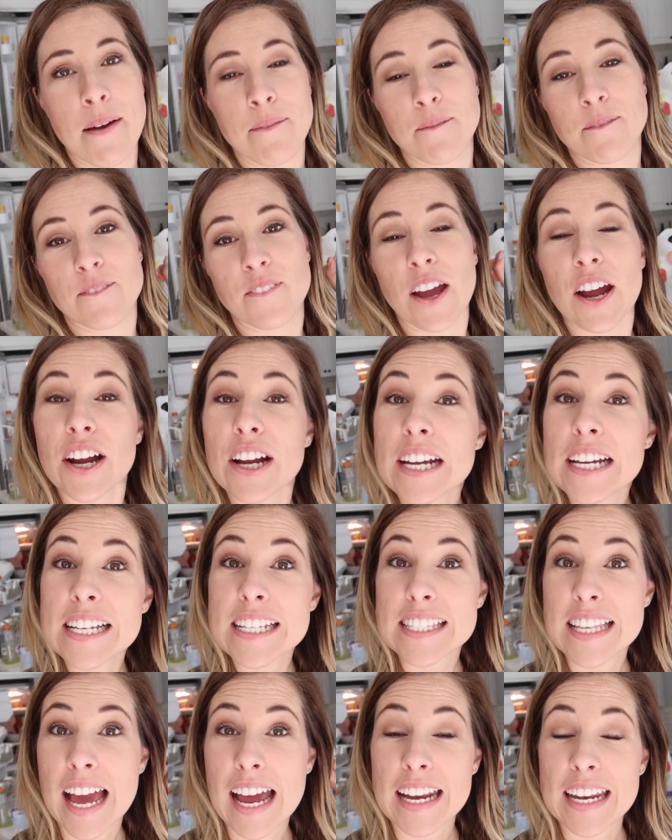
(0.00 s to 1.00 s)
I'm very
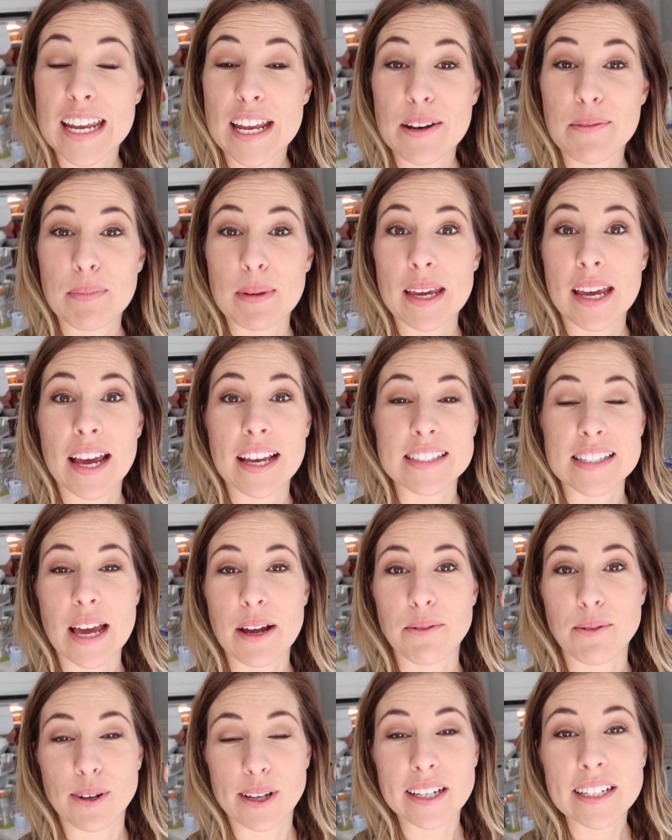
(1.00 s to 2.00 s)
excited because
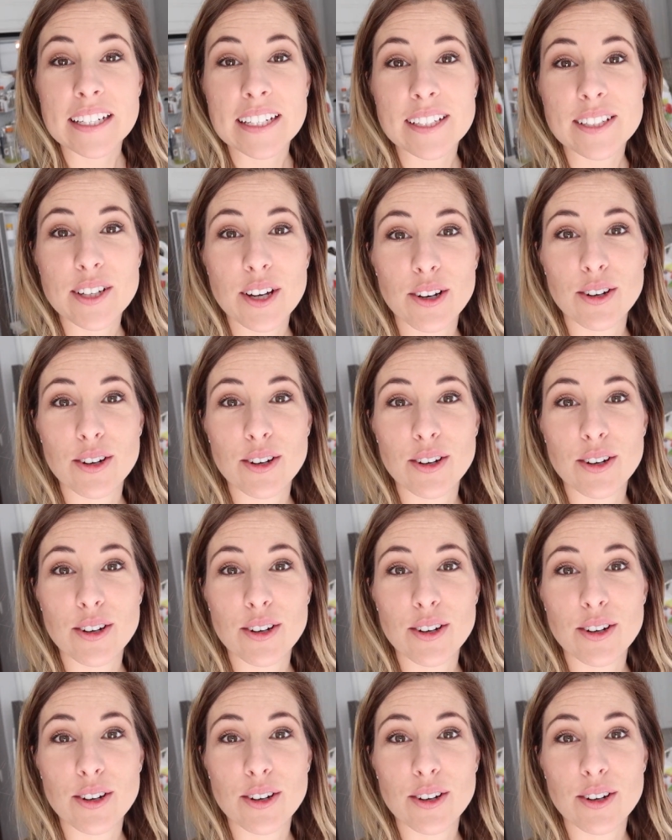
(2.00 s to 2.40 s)
I really needed to